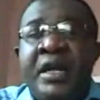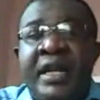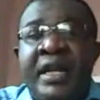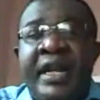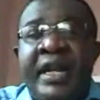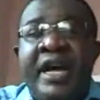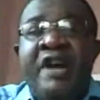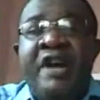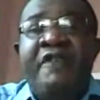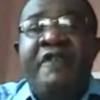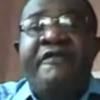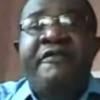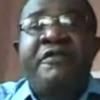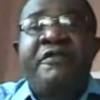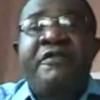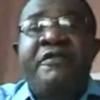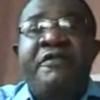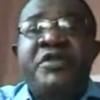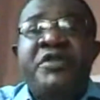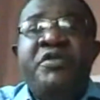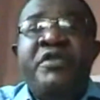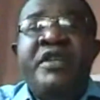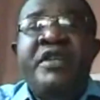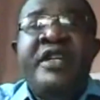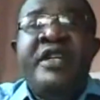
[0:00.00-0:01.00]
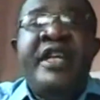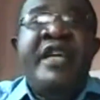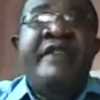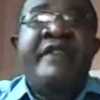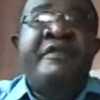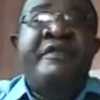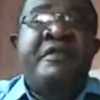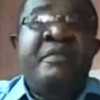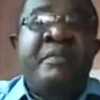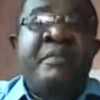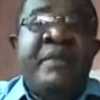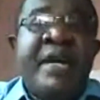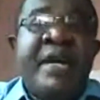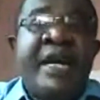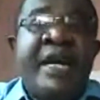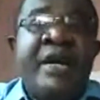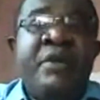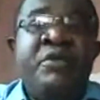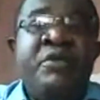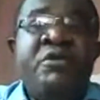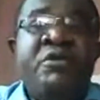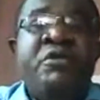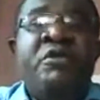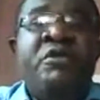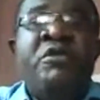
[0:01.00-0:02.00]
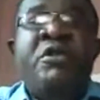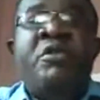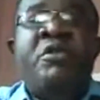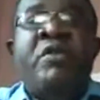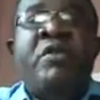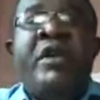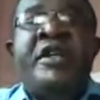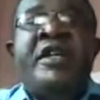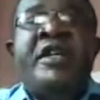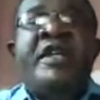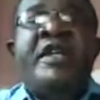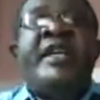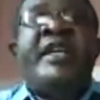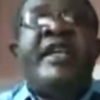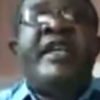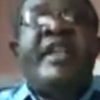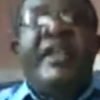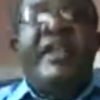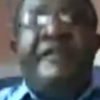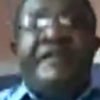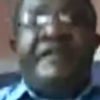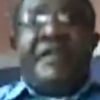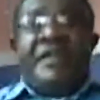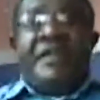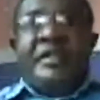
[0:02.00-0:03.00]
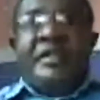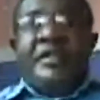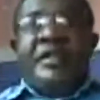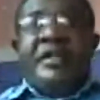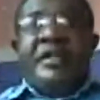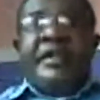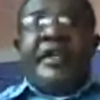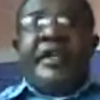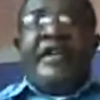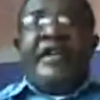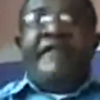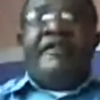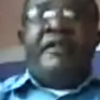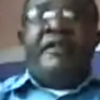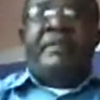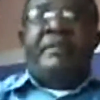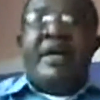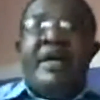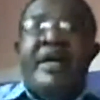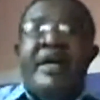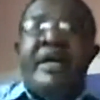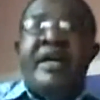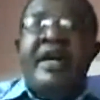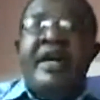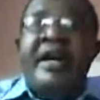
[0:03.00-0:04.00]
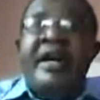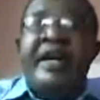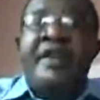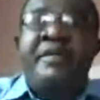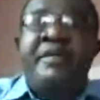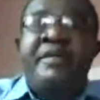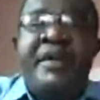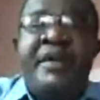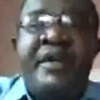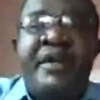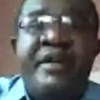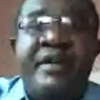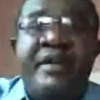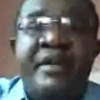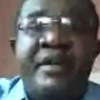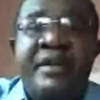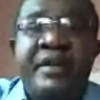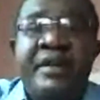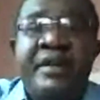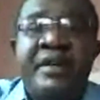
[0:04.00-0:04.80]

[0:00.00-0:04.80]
Now, for those who didn't even buy, who only collected the gift given by admin,